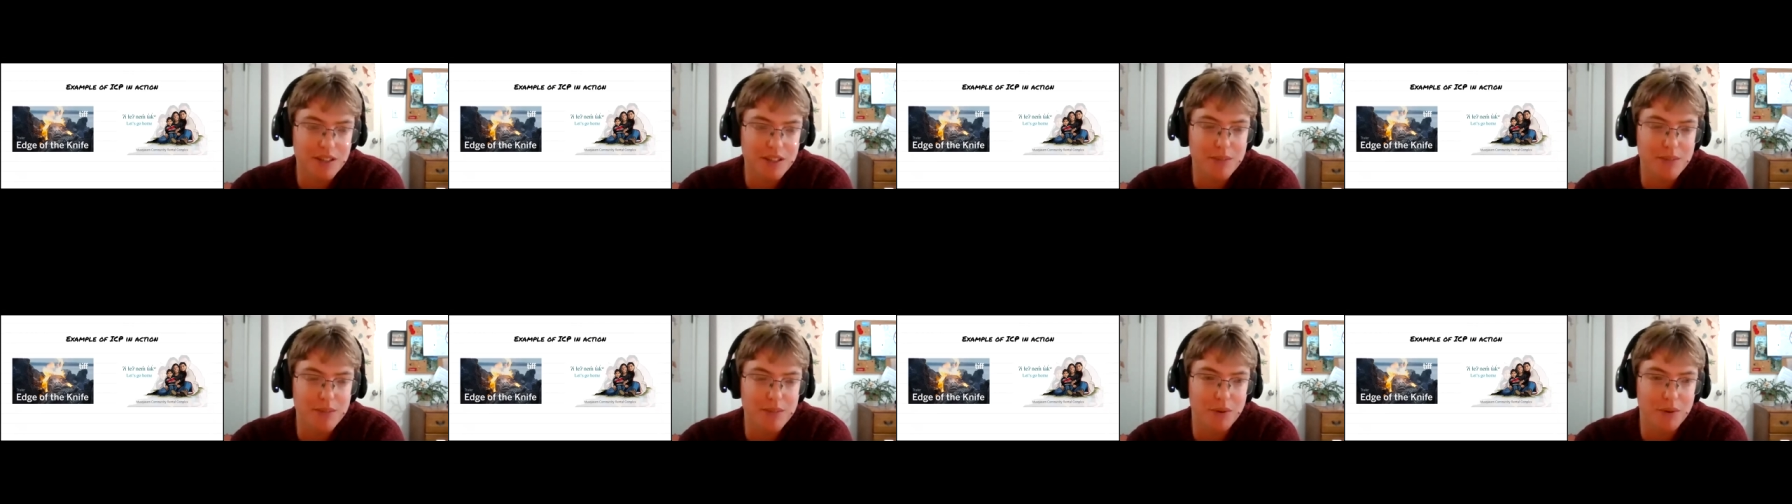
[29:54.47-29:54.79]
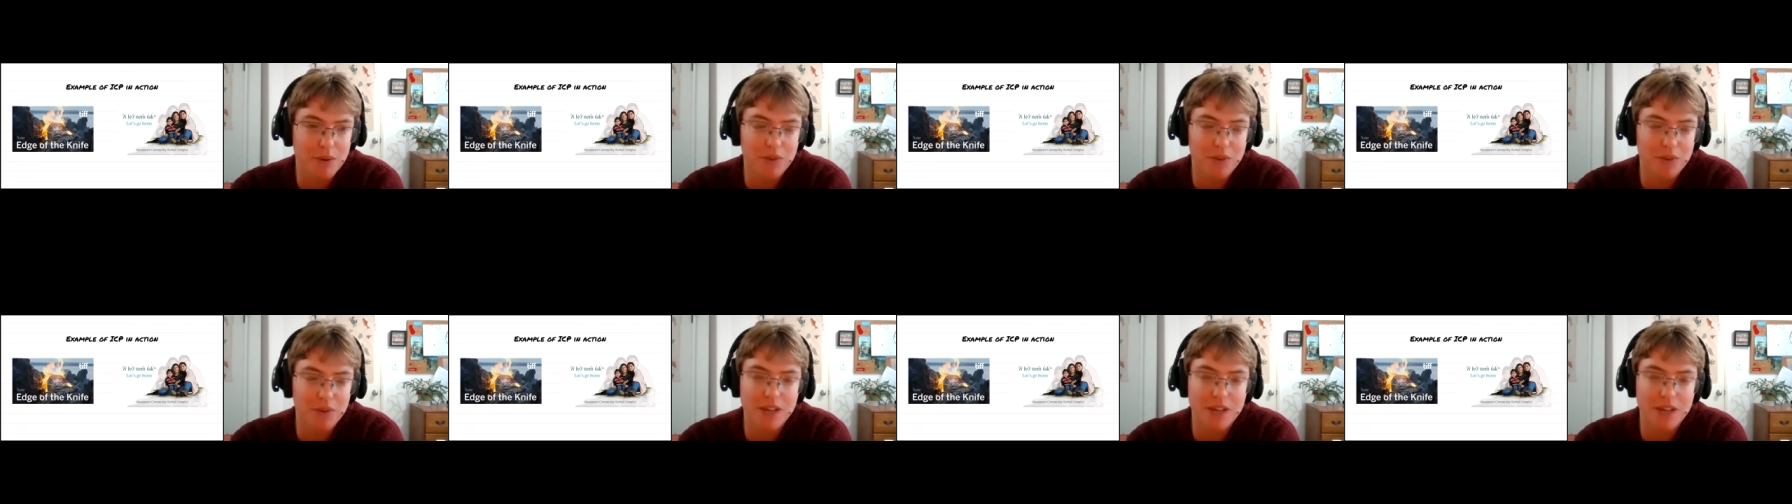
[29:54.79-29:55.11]
They
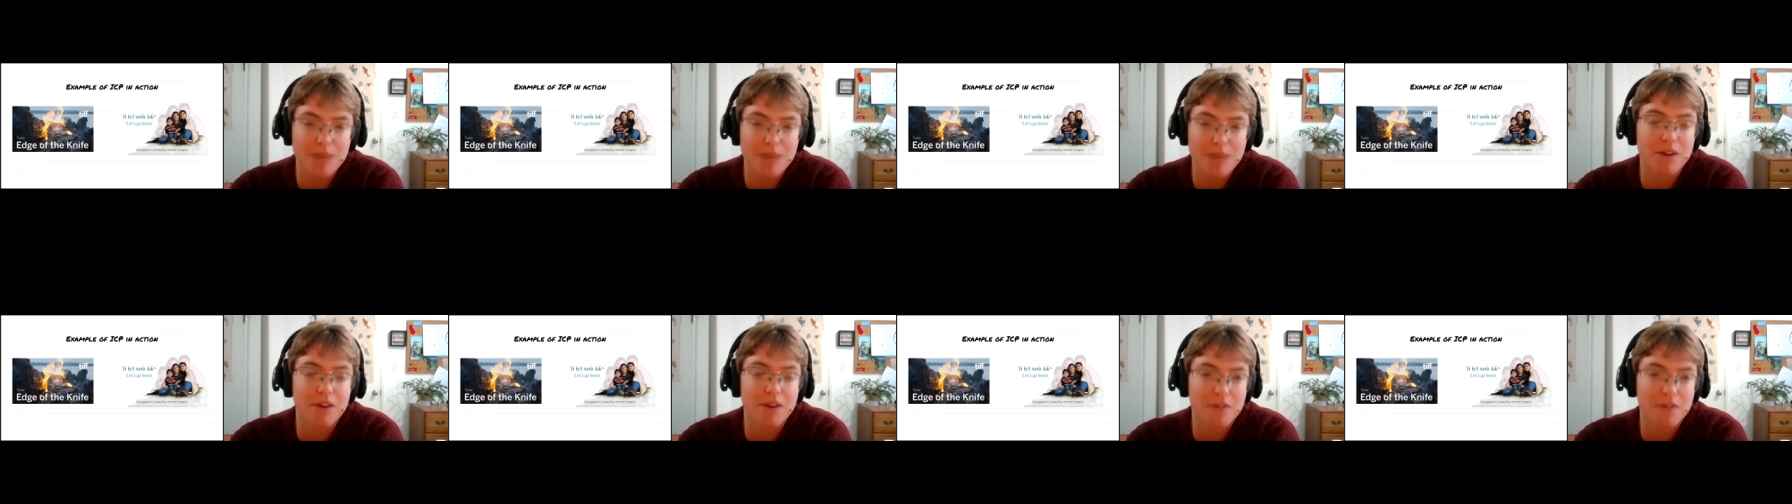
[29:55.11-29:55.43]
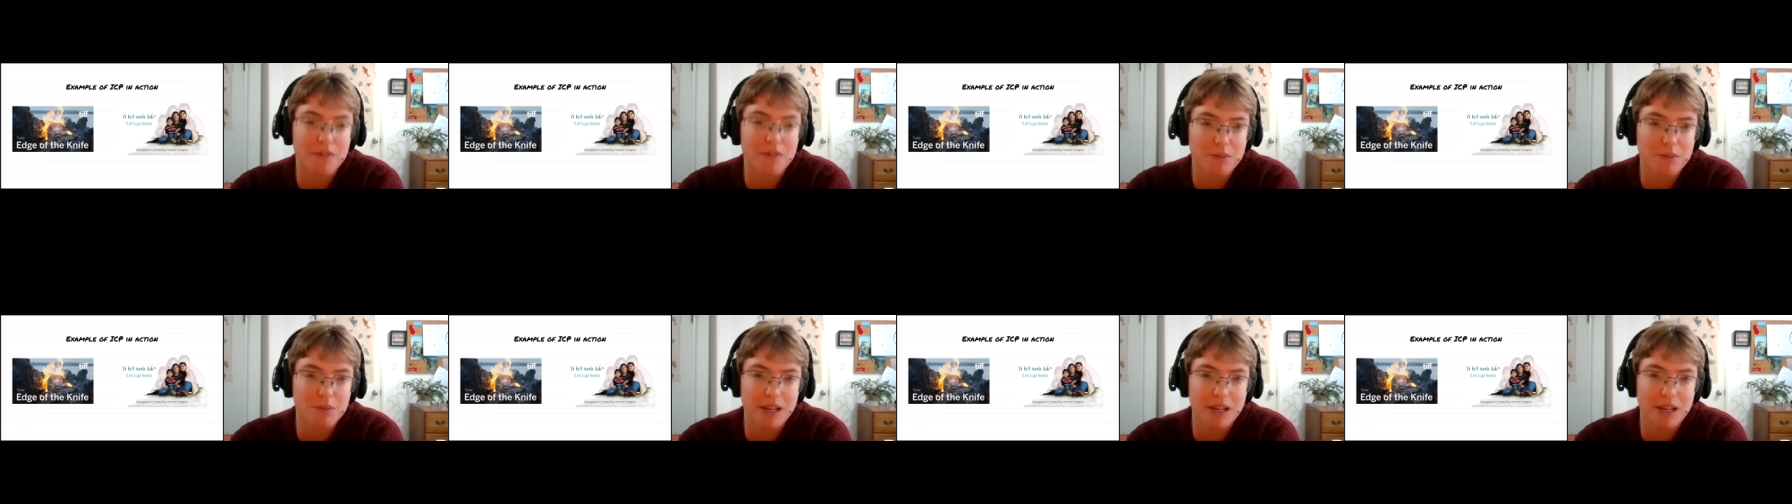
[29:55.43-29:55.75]
both came out
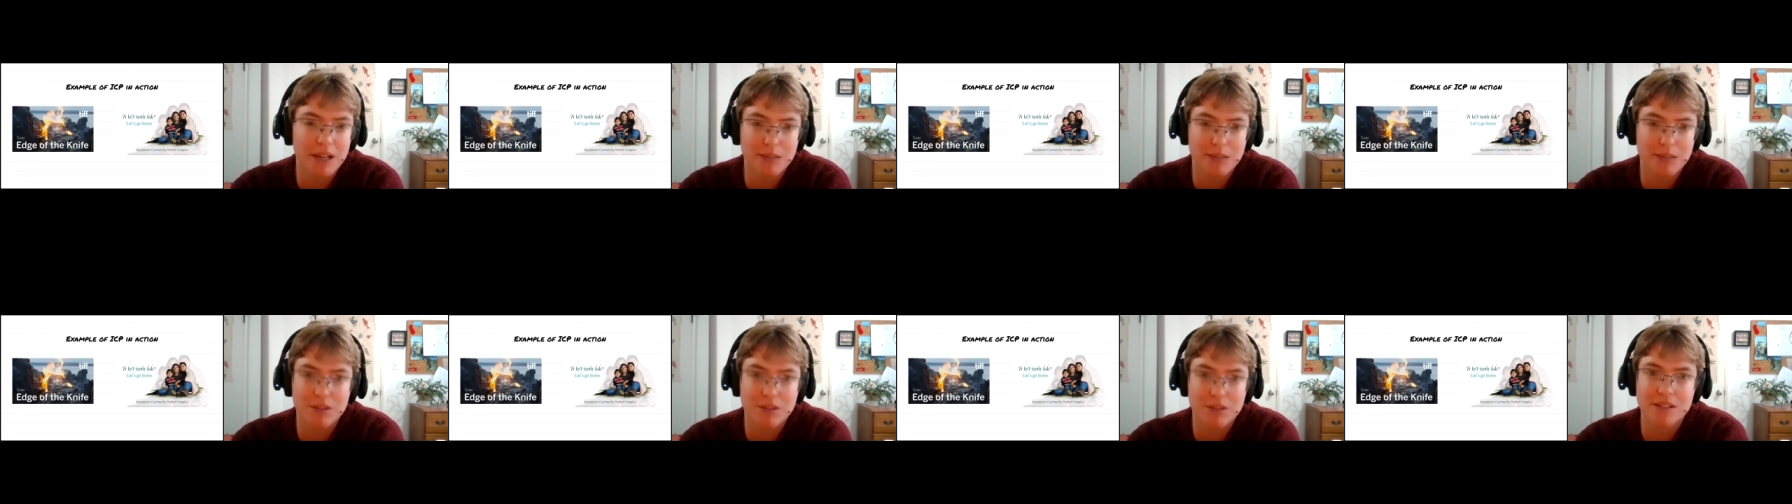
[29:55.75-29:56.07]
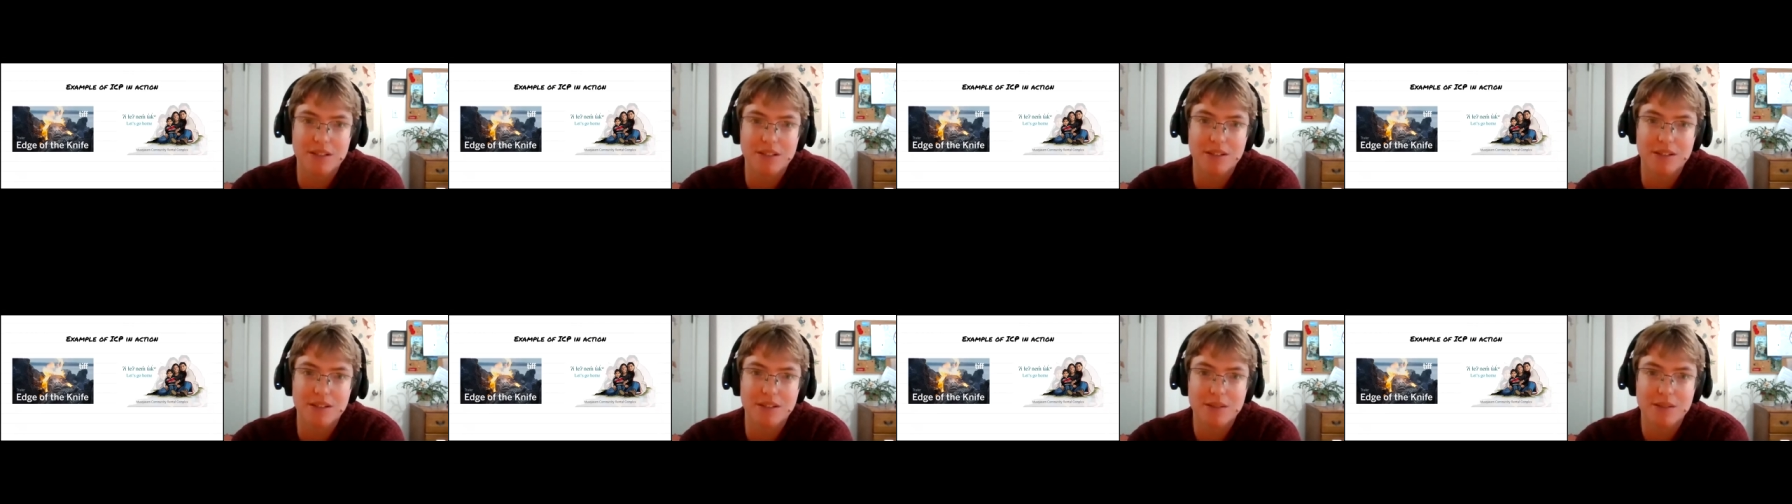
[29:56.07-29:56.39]
of the planning
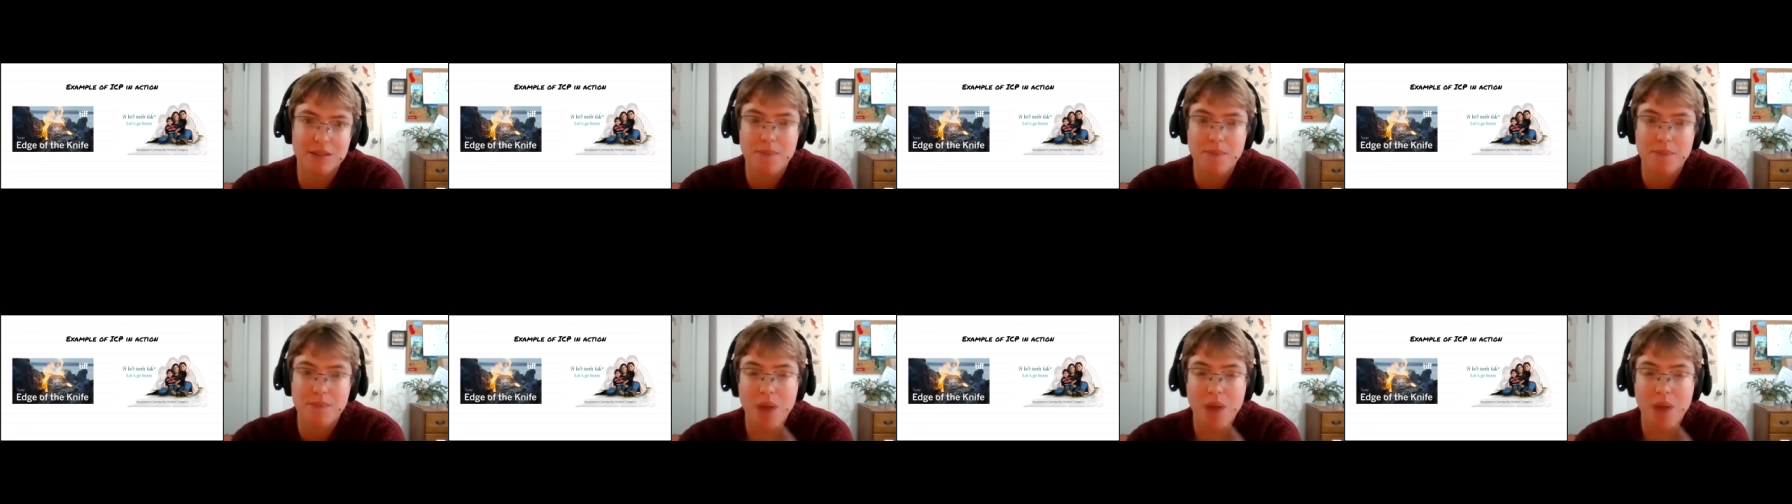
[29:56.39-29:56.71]
process.